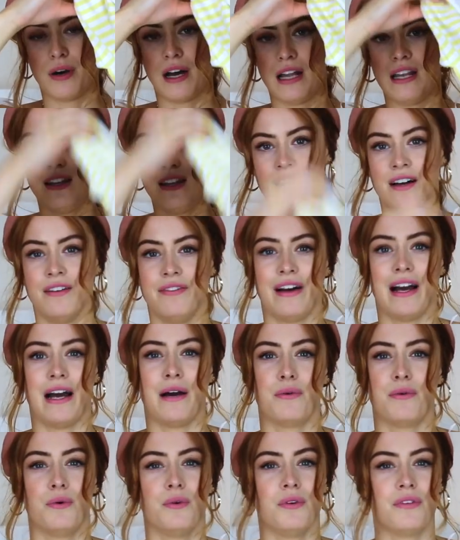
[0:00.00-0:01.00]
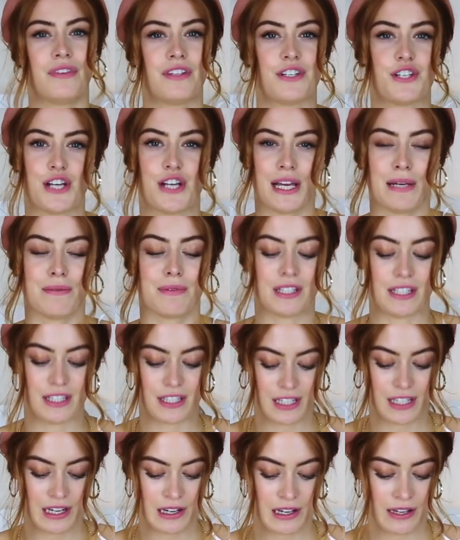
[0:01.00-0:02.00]
I love how all of the shapes
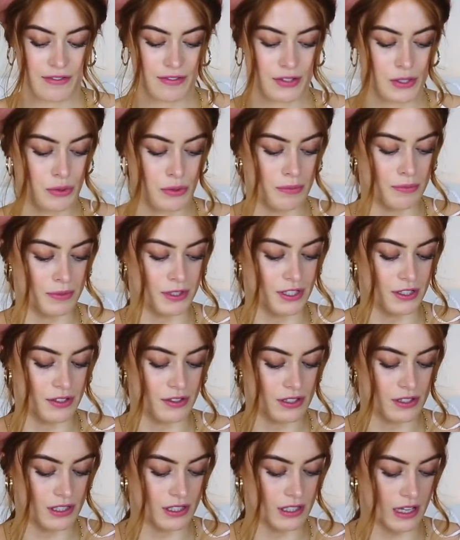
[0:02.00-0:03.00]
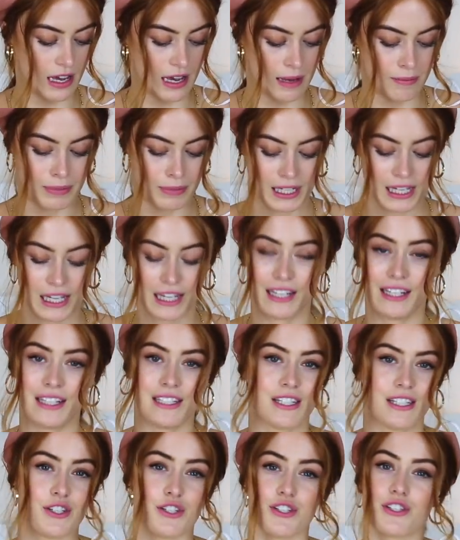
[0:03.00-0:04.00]
this year for swimsuits and
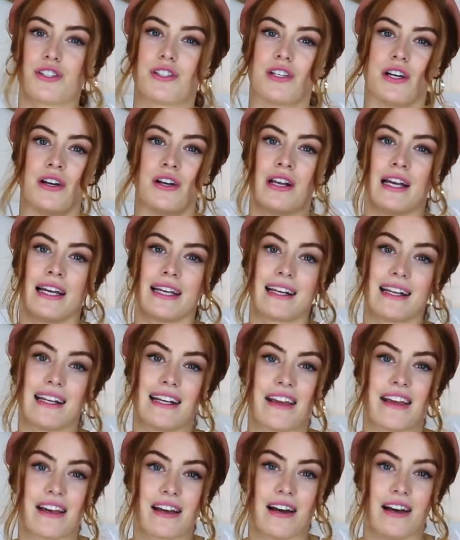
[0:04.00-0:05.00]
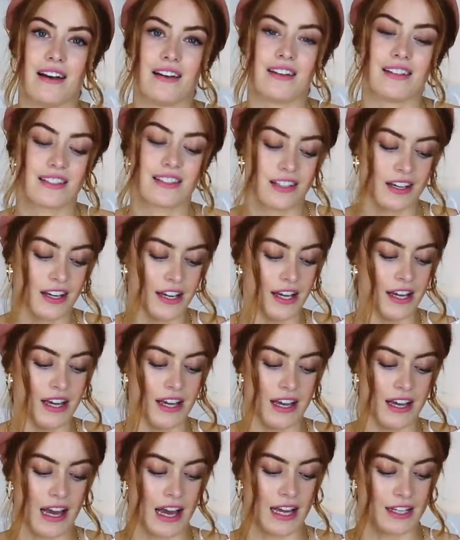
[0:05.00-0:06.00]
bikinis are just so like clean cut
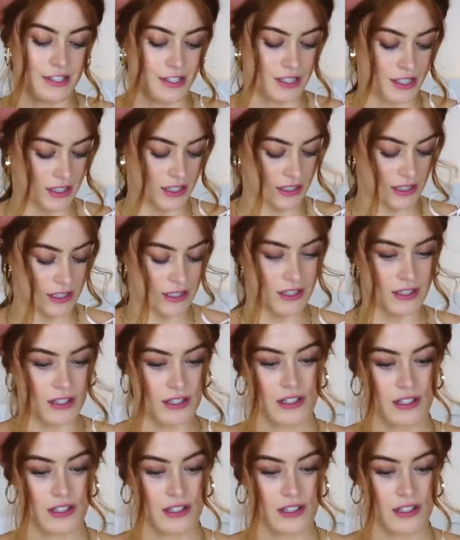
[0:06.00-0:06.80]
and just